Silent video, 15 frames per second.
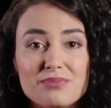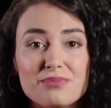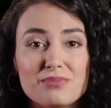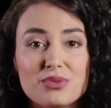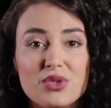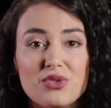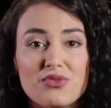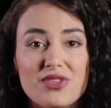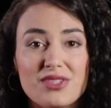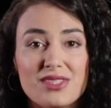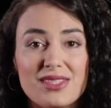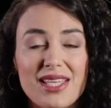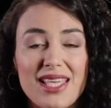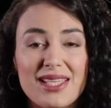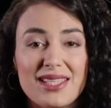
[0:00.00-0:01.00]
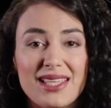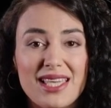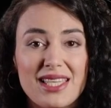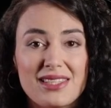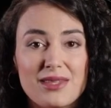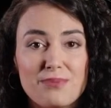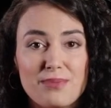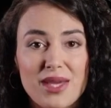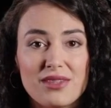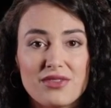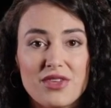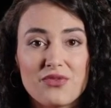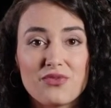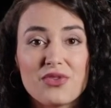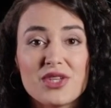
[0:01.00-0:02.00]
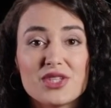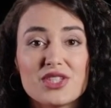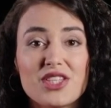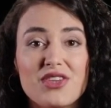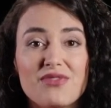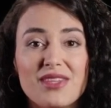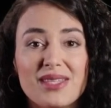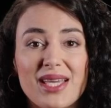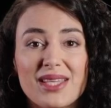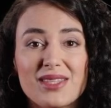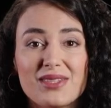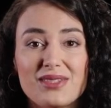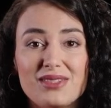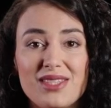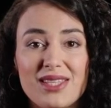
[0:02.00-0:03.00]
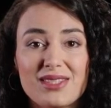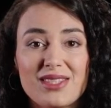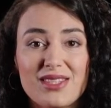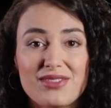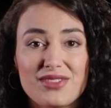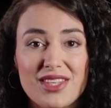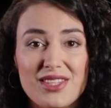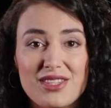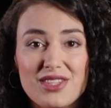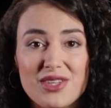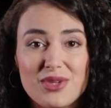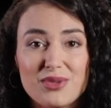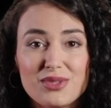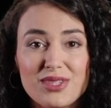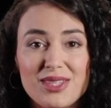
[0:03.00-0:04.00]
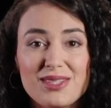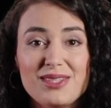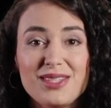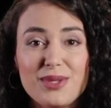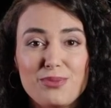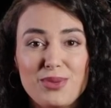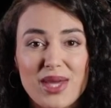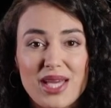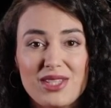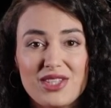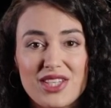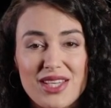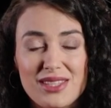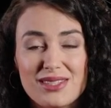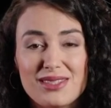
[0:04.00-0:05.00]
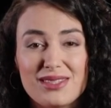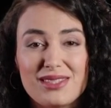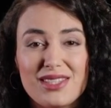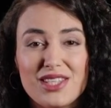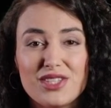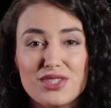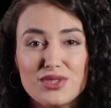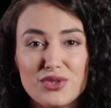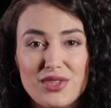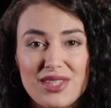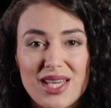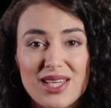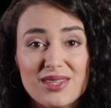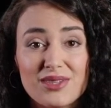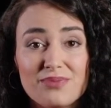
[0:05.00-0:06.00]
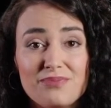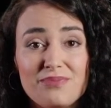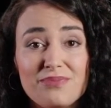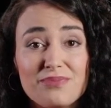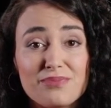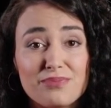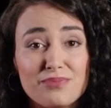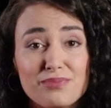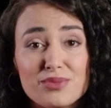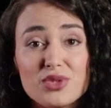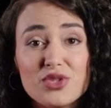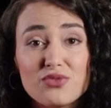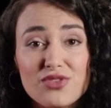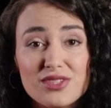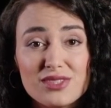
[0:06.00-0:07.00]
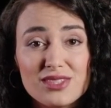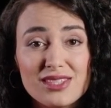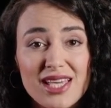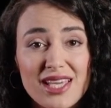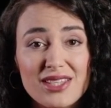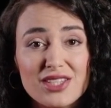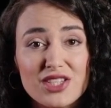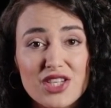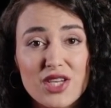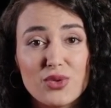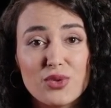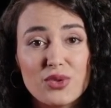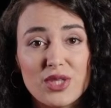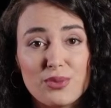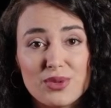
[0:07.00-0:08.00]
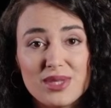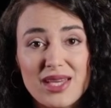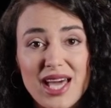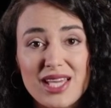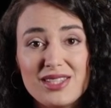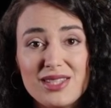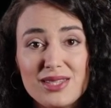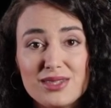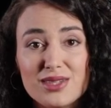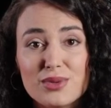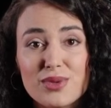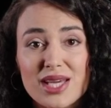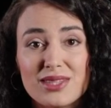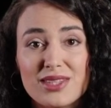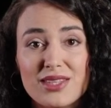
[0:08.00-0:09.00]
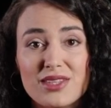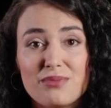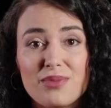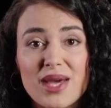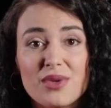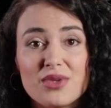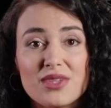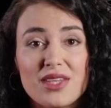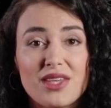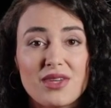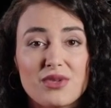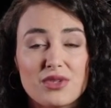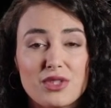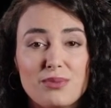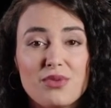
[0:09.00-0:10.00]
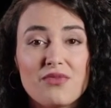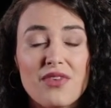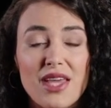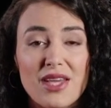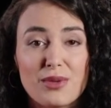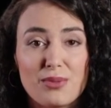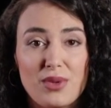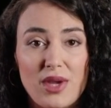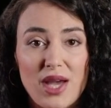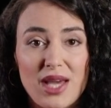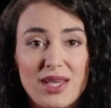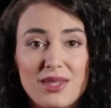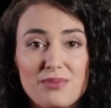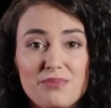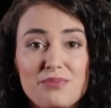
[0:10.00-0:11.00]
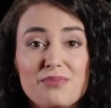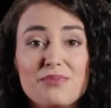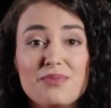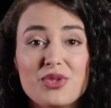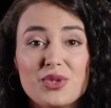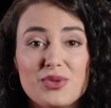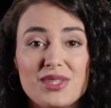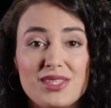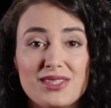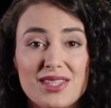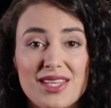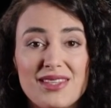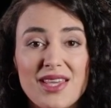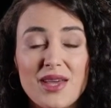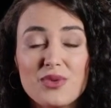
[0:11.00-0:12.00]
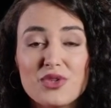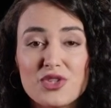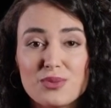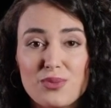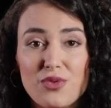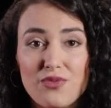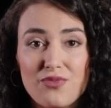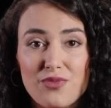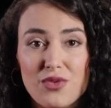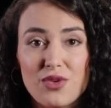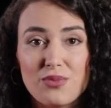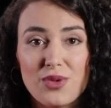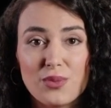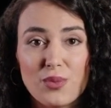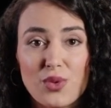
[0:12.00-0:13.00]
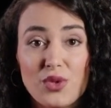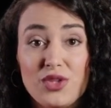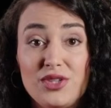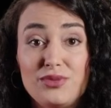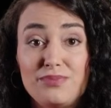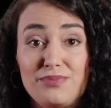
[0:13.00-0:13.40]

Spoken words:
Proof of stake is a method for achieving a consensus that is used in some blockchains, such as Cardano. Proof of stake generally relies on selecting a validator to provide a block, who is then eligible for a reward.